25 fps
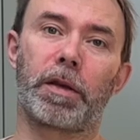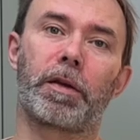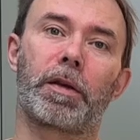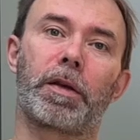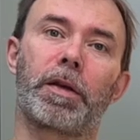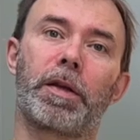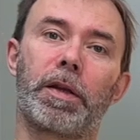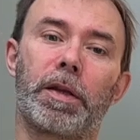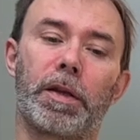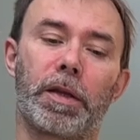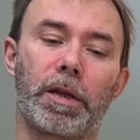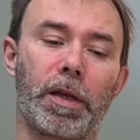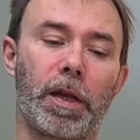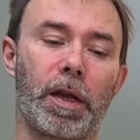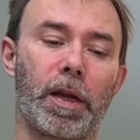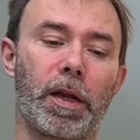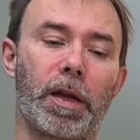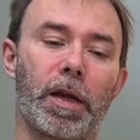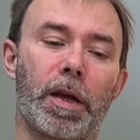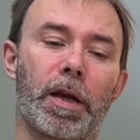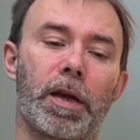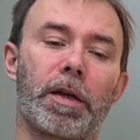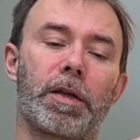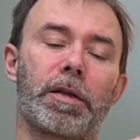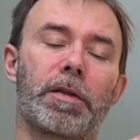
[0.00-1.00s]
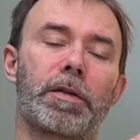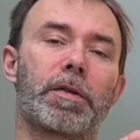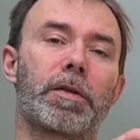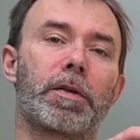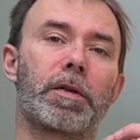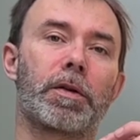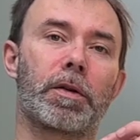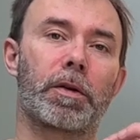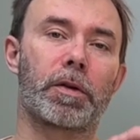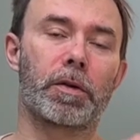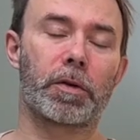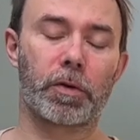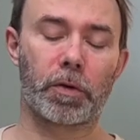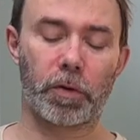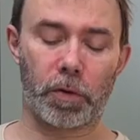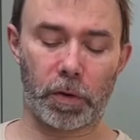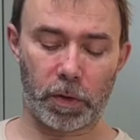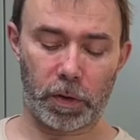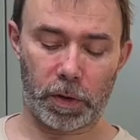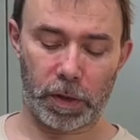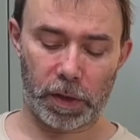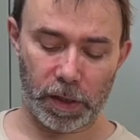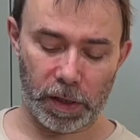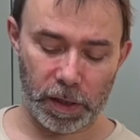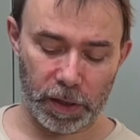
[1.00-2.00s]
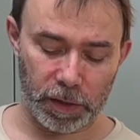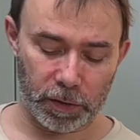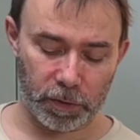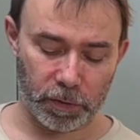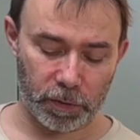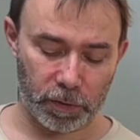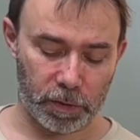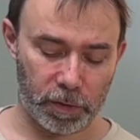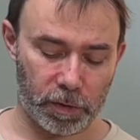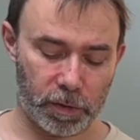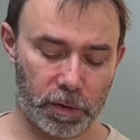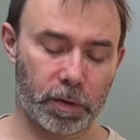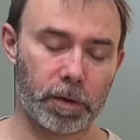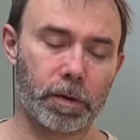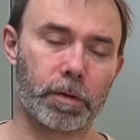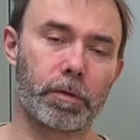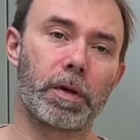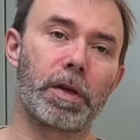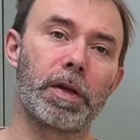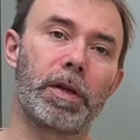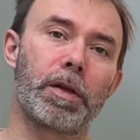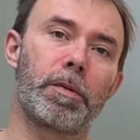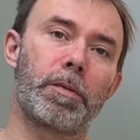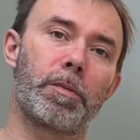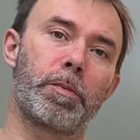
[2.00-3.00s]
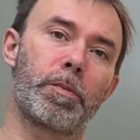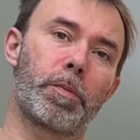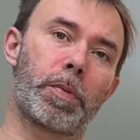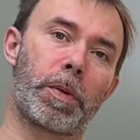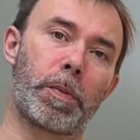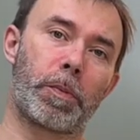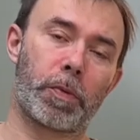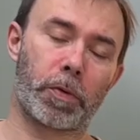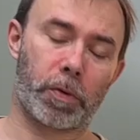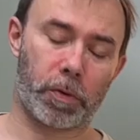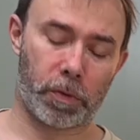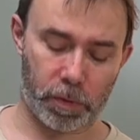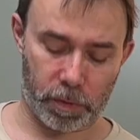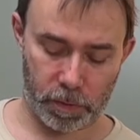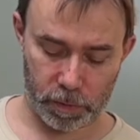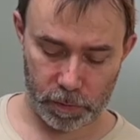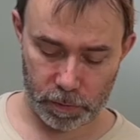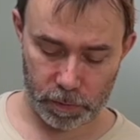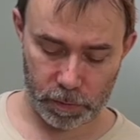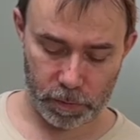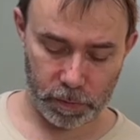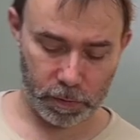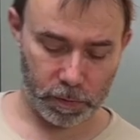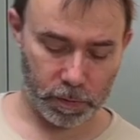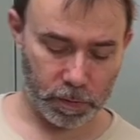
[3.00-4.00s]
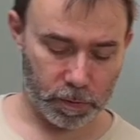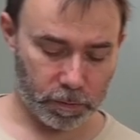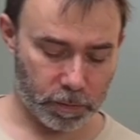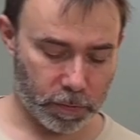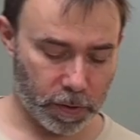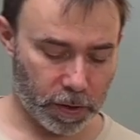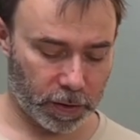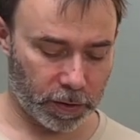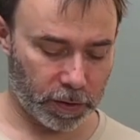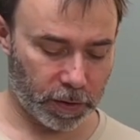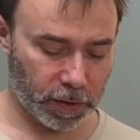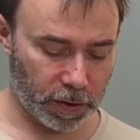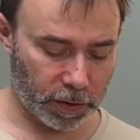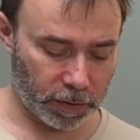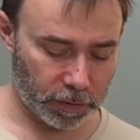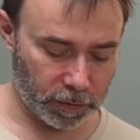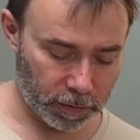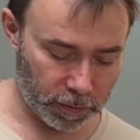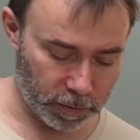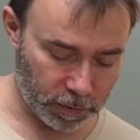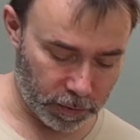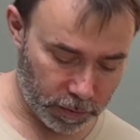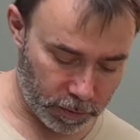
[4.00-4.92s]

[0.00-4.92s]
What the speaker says: guindilla, it's a little green pepper marinated.